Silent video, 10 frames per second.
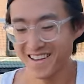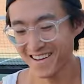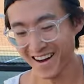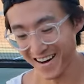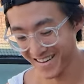
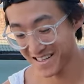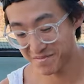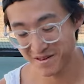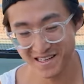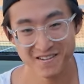It's
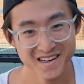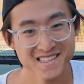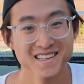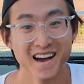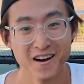pretty
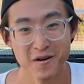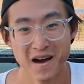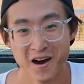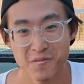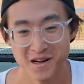crazy
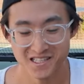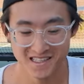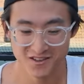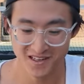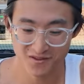how much they
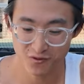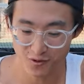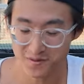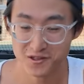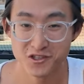
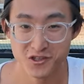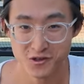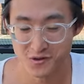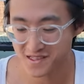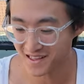transform your
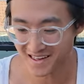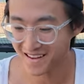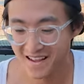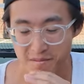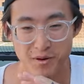shoes. Like
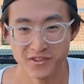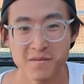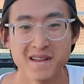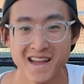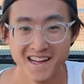put them
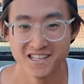in any